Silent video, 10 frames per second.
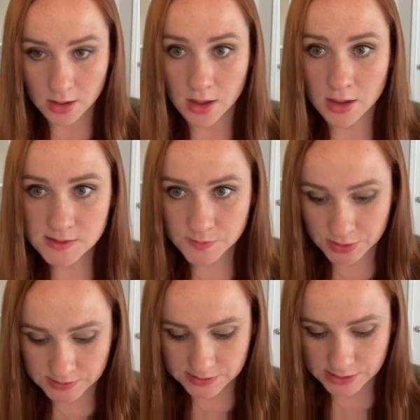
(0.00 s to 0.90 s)

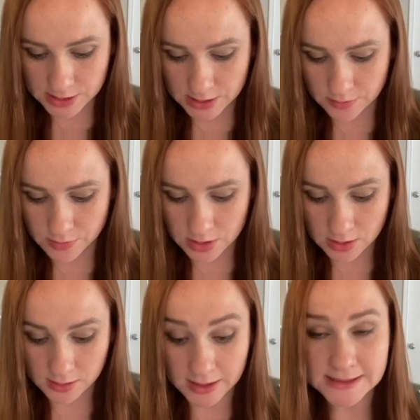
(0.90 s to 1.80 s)
husband's name,
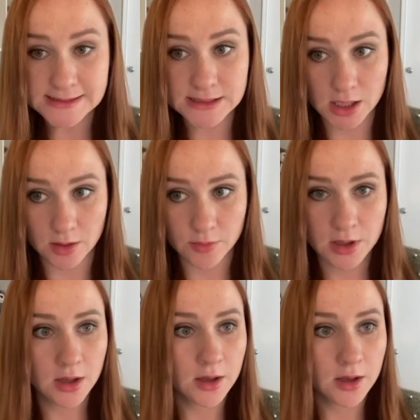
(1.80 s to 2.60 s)
last name,